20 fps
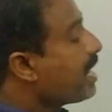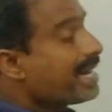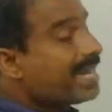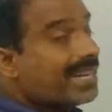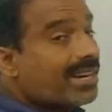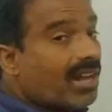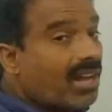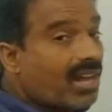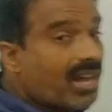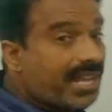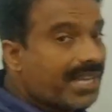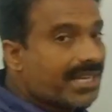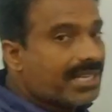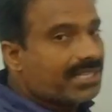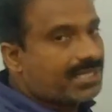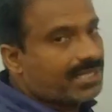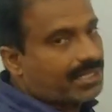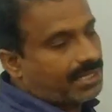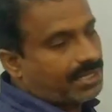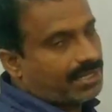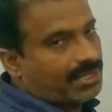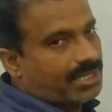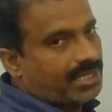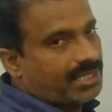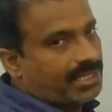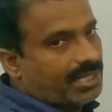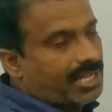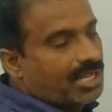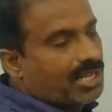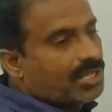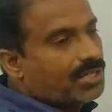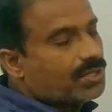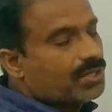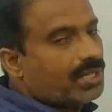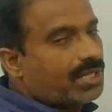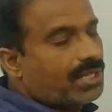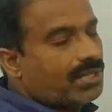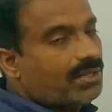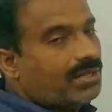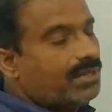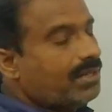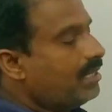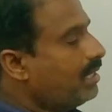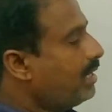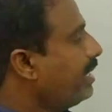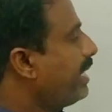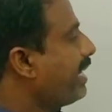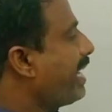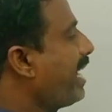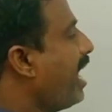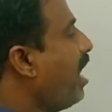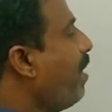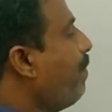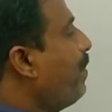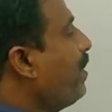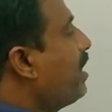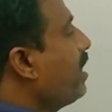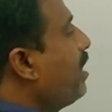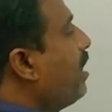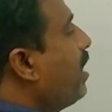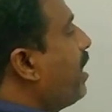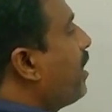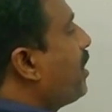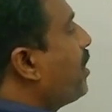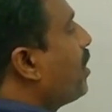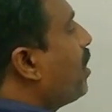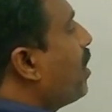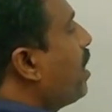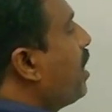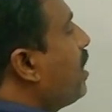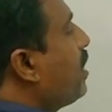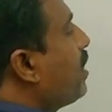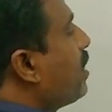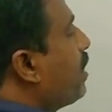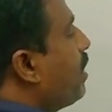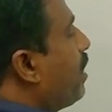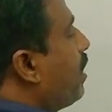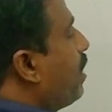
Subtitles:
Drawings, right? So you know the capital and drawings